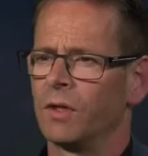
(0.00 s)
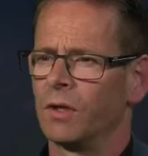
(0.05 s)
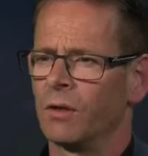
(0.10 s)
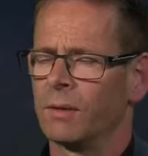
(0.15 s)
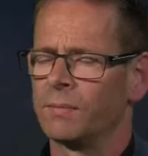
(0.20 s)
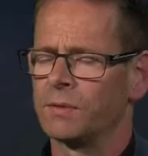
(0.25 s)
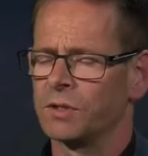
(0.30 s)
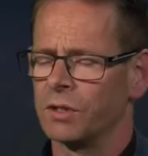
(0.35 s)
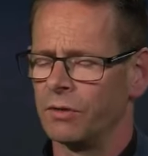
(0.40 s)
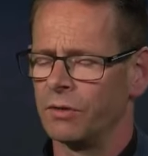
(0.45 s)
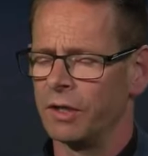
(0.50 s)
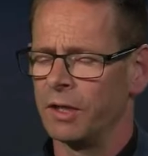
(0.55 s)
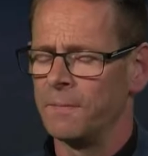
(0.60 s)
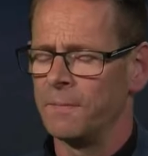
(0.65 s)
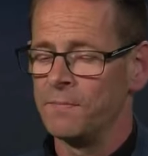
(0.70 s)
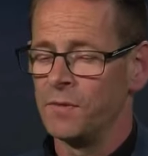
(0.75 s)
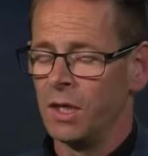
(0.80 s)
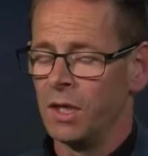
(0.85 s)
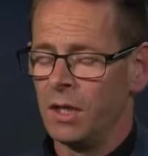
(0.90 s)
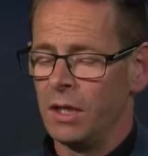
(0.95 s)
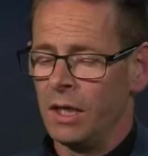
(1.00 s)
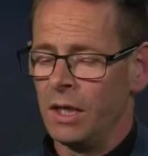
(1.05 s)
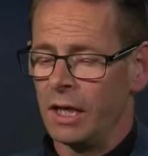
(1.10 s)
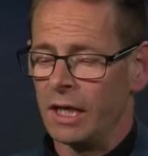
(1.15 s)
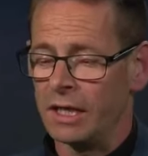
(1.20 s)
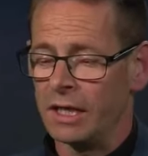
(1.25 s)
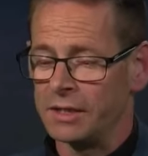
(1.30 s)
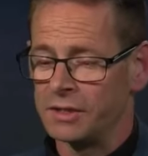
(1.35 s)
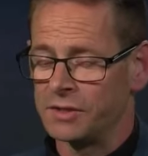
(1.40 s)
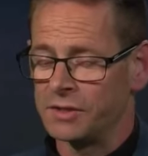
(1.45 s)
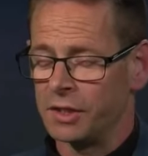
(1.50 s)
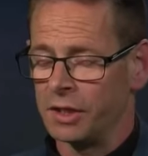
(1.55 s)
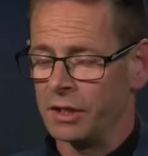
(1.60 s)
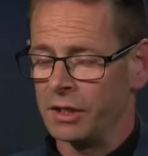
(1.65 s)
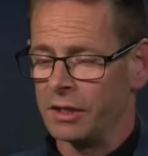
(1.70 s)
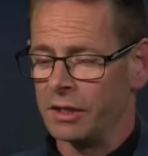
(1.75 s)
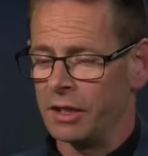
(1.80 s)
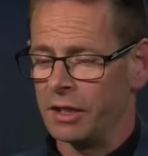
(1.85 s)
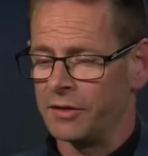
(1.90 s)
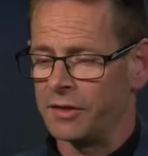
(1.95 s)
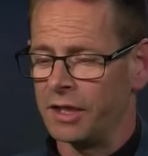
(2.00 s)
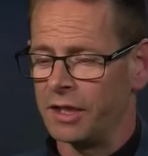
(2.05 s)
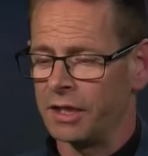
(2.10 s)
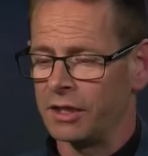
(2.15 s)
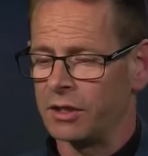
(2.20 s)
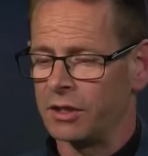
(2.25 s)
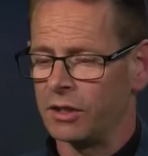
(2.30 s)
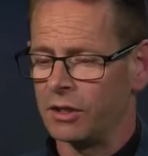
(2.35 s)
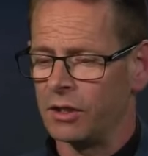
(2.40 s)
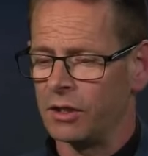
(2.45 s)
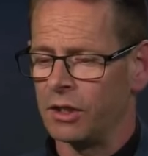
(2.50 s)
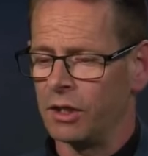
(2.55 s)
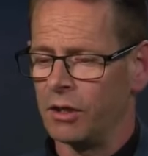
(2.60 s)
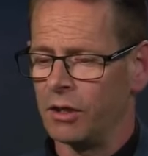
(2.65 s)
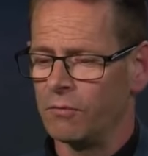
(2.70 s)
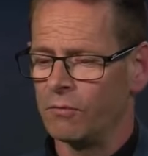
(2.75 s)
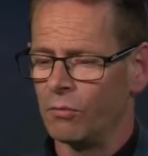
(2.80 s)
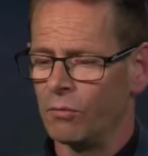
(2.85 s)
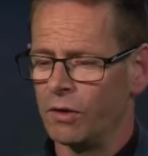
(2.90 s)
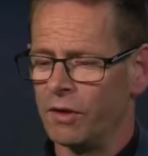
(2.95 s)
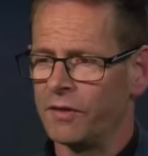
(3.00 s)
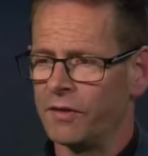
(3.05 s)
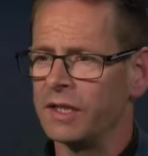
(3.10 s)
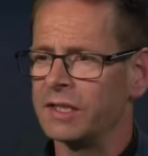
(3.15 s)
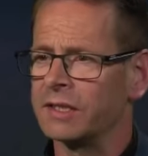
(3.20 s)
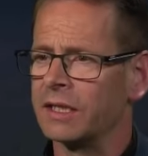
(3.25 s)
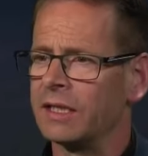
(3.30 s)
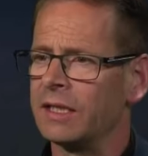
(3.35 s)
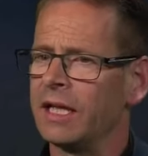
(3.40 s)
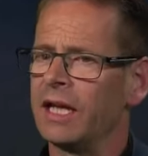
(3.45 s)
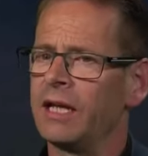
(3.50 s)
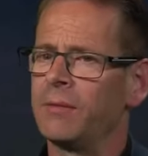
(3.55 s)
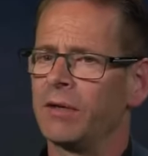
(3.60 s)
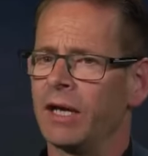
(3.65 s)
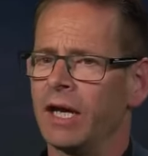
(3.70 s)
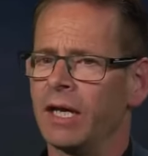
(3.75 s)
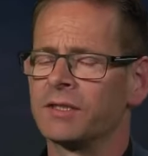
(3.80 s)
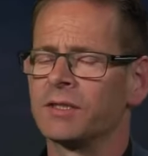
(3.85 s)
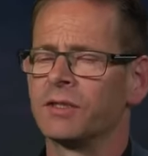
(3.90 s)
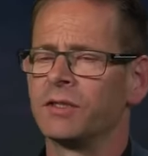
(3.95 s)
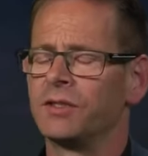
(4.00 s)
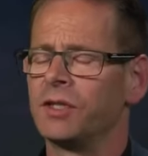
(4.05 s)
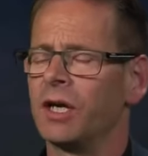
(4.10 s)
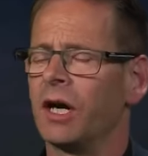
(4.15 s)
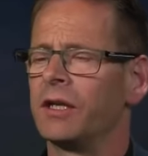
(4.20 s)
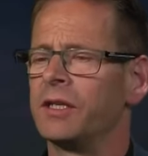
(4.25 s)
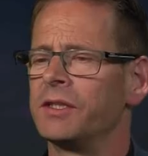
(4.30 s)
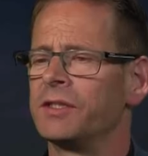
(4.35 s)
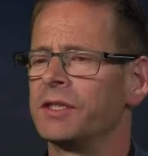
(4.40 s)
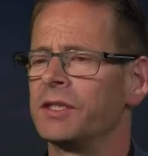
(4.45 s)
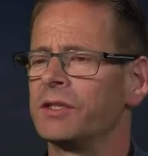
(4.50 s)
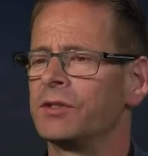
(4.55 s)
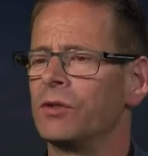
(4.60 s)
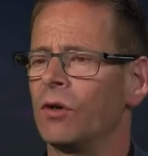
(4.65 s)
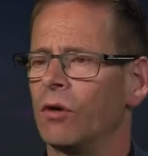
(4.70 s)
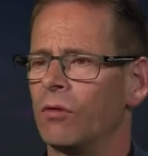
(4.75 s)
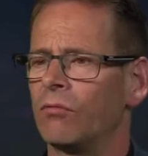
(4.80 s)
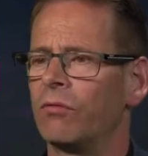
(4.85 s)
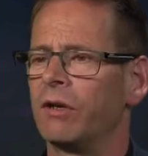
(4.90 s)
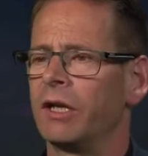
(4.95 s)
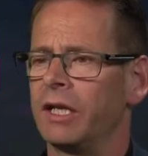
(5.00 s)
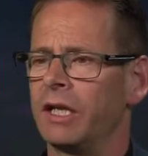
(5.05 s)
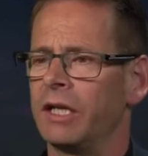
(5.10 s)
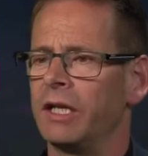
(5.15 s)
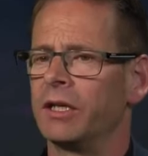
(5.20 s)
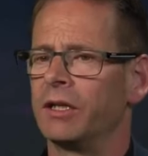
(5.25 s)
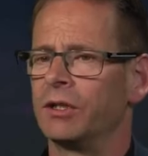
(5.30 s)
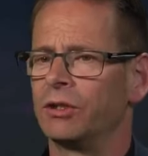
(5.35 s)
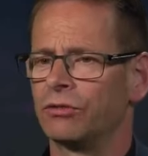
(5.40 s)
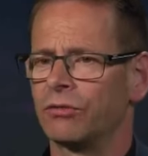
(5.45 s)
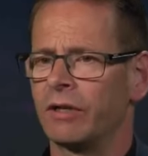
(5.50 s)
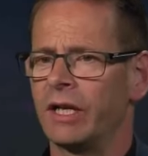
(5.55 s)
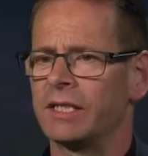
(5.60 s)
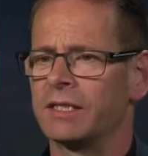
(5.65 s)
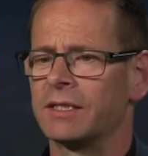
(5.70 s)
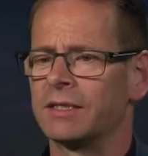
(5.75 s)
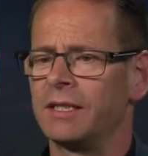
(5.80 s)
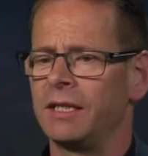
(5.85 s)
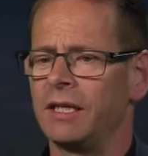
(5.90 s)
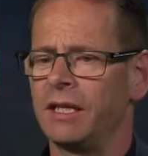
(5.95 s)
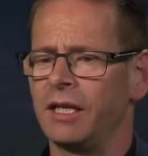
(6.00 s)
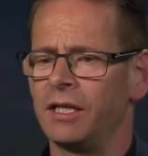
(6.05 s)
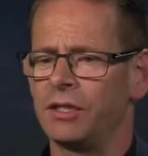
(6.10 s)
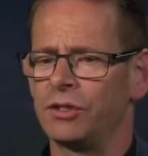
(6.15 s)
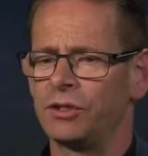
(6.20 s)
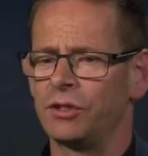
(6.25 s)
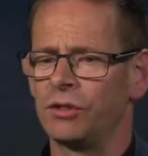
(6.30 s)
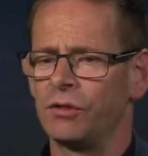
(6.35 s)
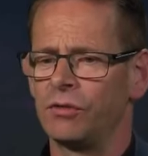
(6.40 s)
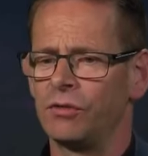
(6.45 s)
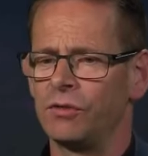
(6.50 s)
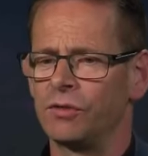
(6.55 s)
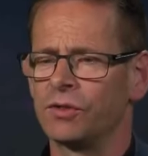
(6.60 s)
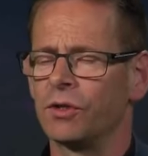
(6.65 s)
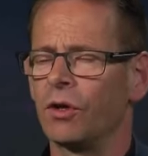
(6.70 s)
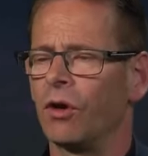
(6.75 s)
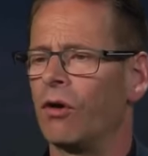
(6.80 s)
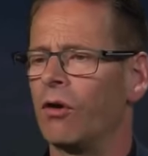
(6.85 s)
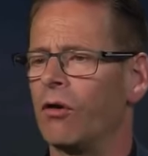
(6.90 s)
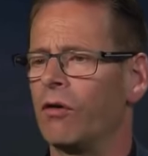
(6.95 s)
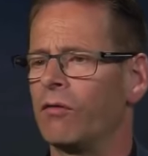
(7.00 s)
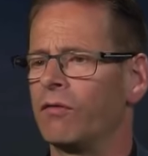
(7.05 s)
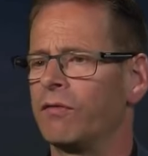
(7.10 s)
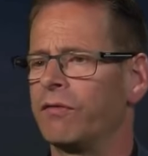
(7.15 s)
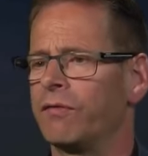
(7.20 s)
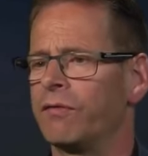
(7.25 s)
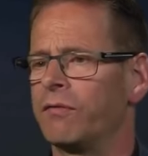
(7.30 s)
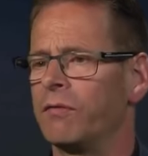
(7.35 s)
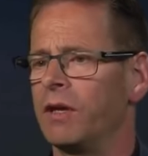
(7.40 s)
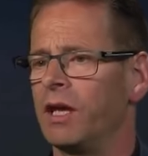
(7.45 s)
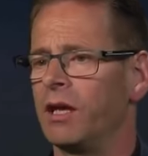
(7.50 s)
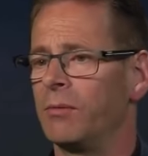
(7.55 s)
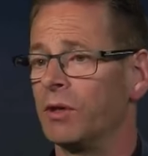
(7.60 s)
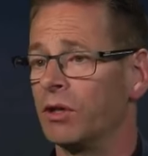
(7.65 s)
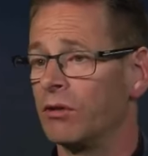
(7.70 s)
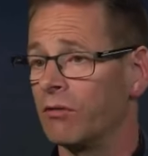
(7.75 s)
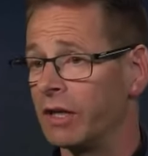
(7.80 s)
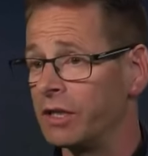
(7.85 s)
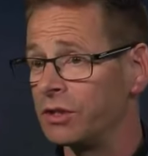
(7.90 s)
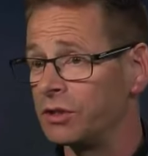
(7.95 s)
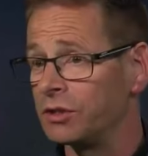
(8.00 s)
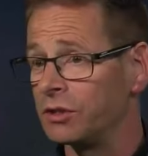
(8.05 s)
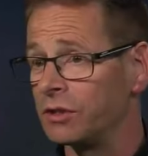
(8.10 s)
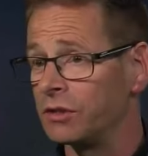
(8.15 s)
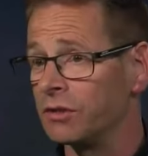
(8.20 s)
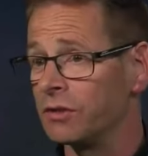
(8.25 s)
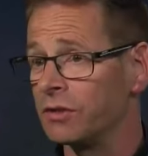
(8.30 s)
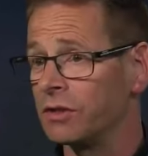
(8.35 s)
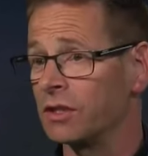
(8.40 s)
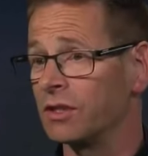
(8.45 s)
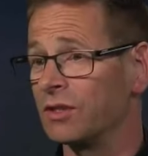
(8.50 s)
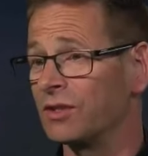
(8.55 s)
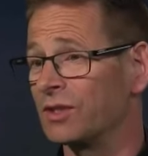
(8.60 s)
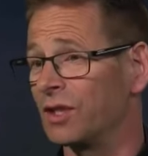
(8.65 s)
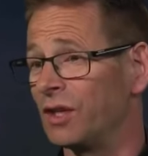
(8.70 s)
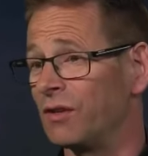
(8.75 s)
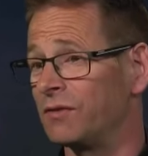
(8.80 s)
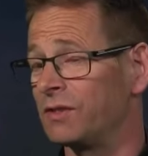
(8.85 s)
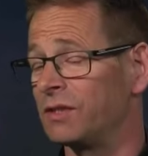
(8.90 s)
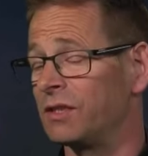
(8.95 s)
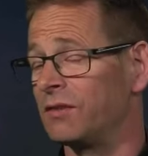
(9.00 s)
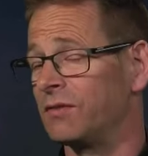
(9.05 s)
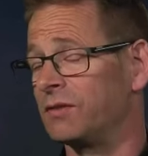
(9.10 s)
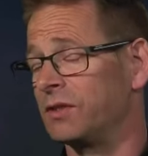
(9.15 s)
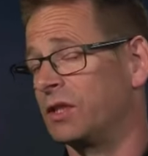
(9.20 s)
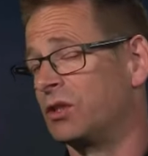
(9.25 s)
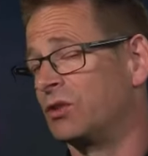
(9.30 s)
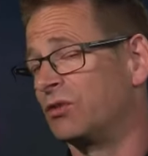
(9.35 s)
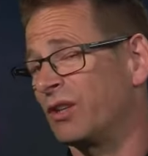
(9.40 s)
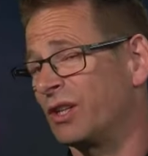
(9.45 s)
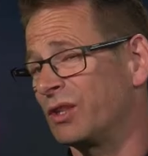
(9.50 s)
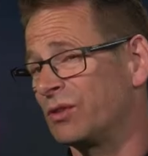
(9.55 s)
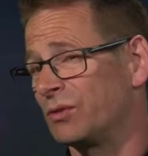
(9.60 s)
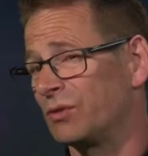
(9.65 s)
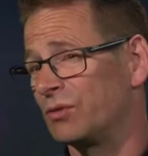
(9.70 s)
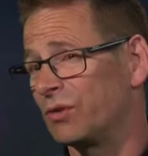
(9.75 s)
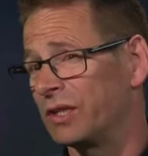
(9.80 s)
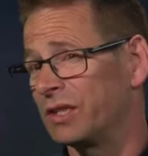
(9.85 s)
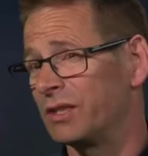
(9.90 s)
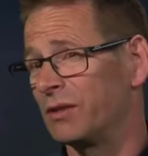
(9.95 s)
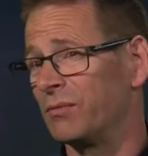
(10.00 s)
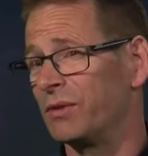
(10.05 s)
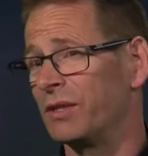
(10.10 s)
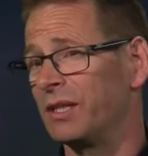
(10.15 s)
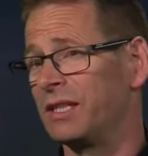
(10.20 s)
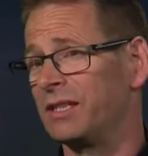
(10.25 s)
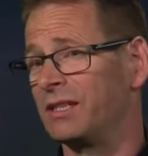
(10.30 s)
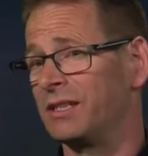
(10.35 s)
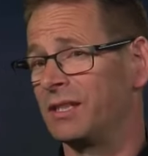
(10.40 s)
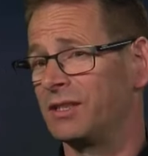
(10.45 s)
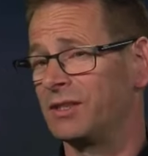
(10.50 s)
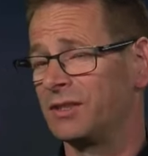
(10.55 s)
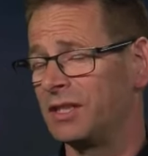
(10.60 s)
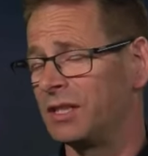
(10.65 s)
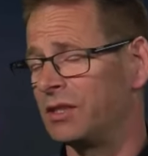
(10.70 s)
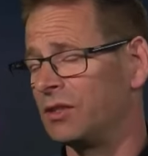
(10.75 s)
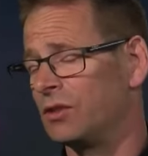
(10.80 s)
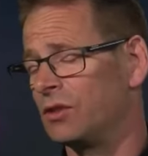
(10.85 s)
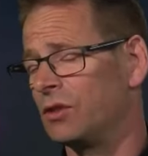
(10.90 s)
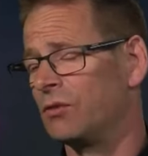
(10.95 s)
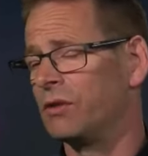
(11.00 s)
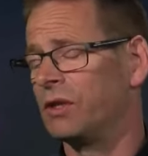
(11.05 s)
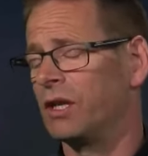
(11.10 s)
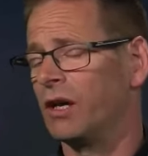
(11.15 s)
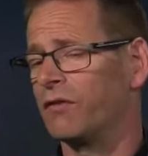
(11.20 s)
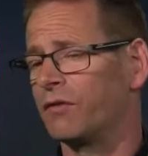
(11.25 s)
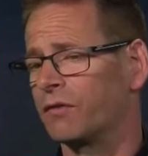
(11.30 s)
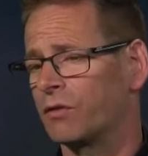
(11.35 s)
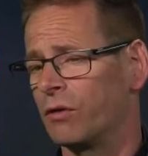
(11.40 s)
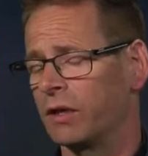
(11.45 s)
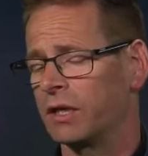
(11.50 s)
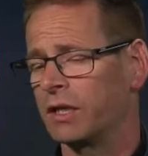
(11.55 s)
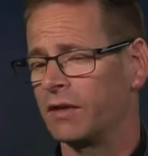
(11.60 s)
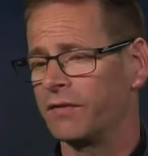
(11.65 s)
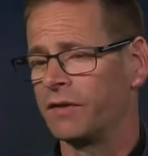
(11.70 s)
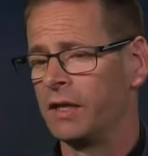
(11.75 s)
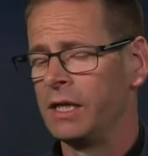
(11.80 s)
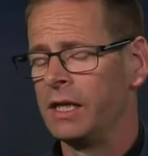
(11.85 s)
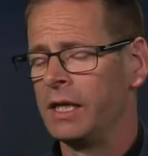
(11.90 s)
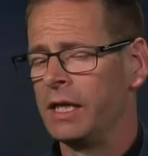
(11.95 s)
no, absolutely. And I think one of the things that Labour hasn't done is it's not really addressed the issues of immigration. The Conservatives, they tried to address it, but they just didn't do enough quick enough.